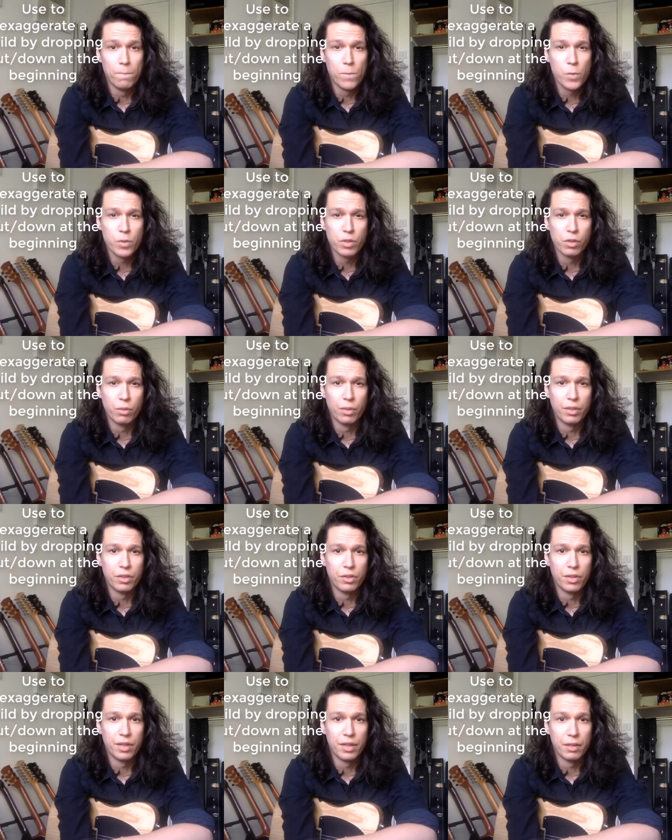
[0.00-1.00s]
So when
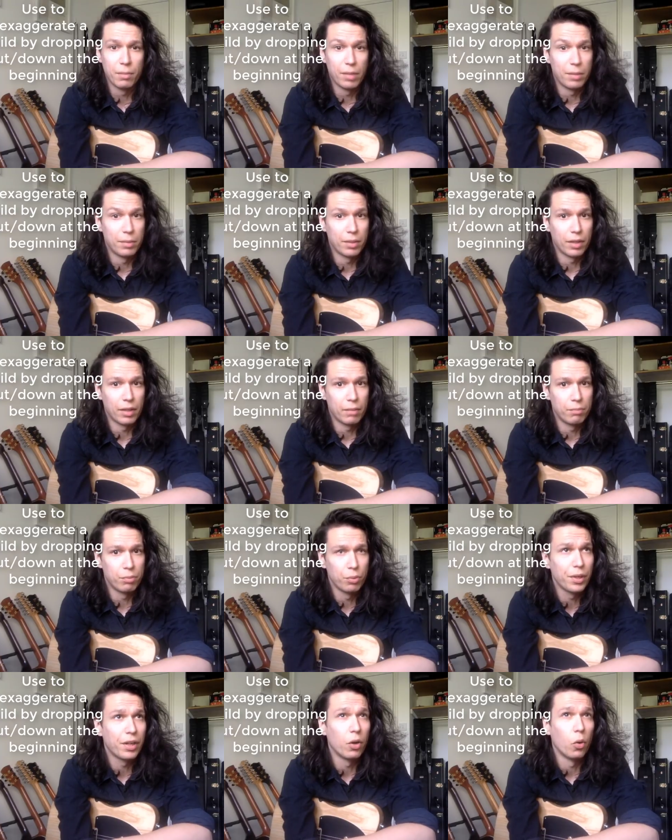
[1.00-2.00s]
you hit maybe a
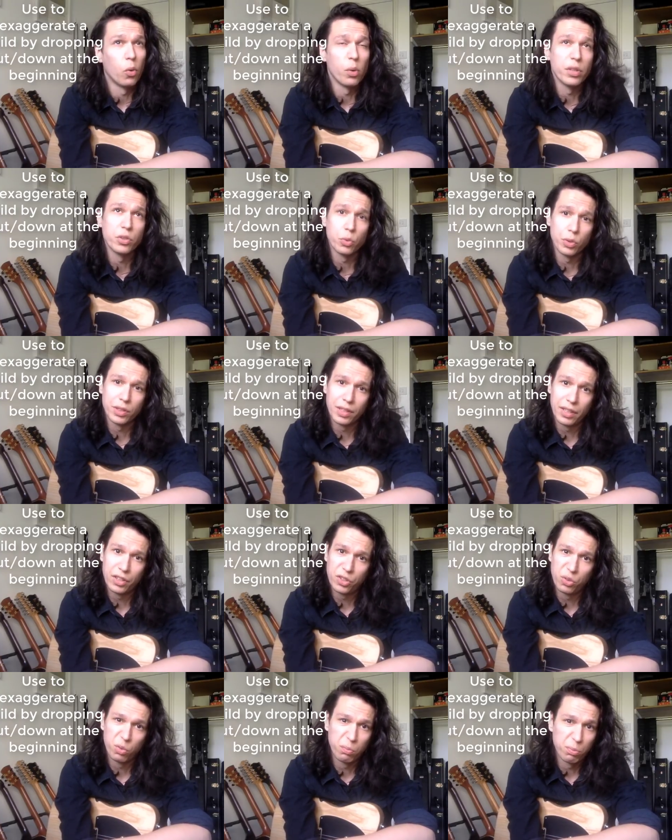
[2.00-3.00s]
pre-chorus or a
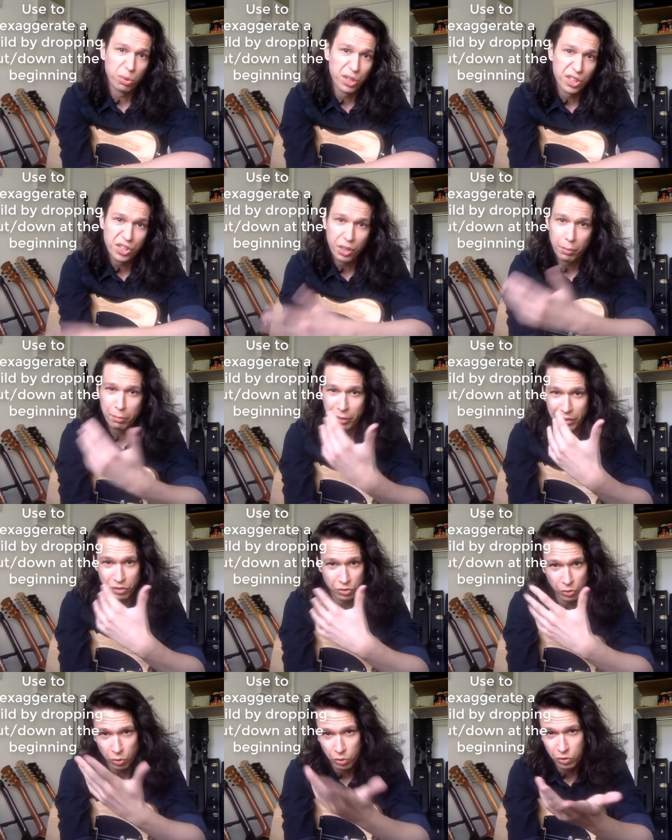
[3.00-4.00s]
section or a bridge coming back
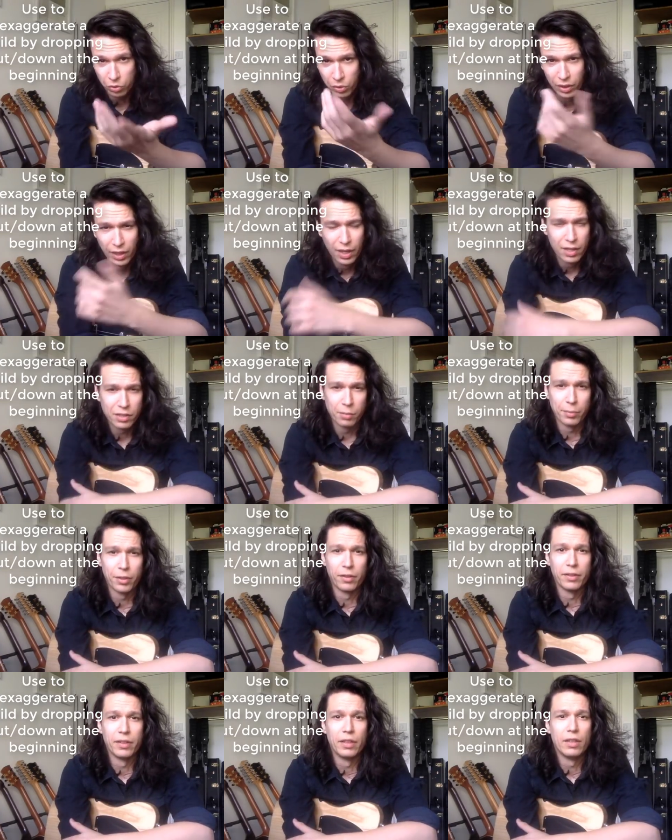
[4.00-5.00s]
into chorus or something
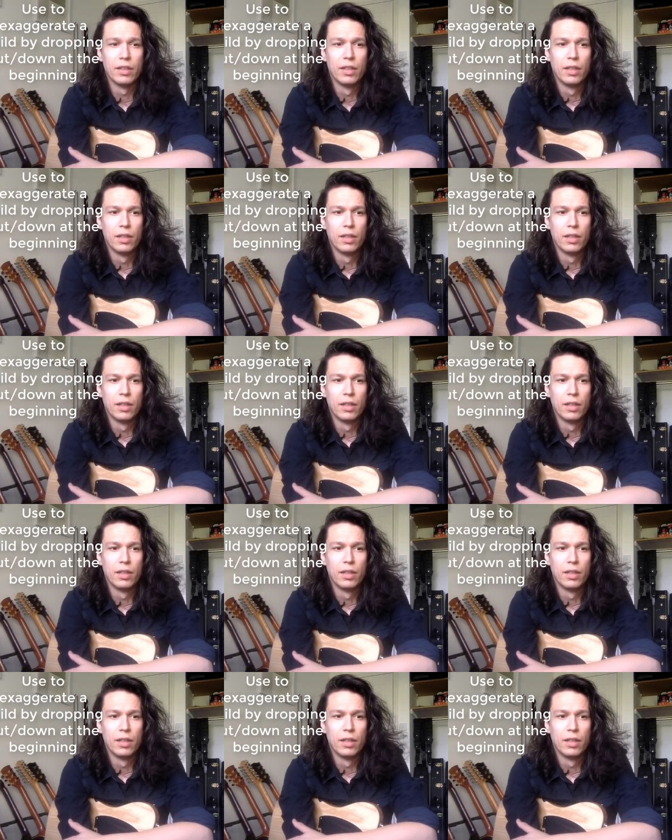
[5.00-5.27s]
like that,